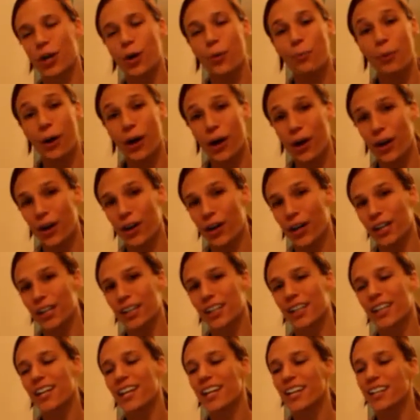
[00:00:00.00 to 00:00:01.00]

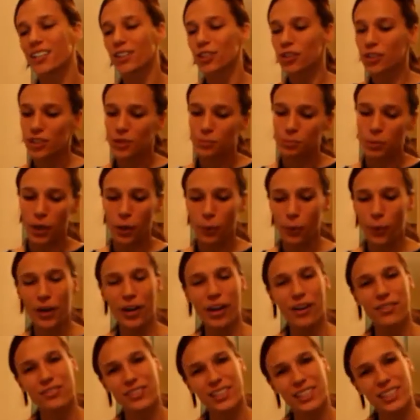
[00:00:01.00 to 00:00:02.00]
par, you just pick one
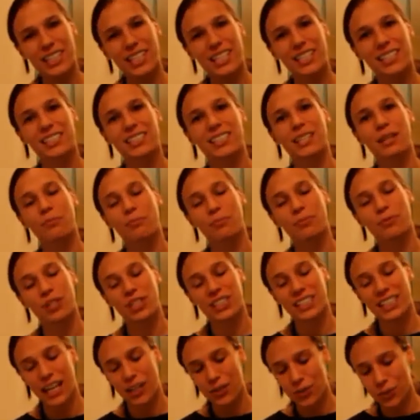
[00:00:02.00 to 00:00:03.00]
off the list and
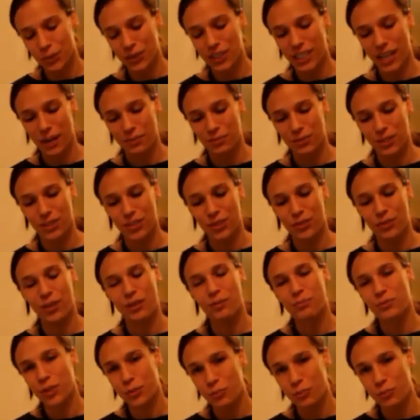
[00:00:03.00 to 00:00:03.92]
schedule time to do it.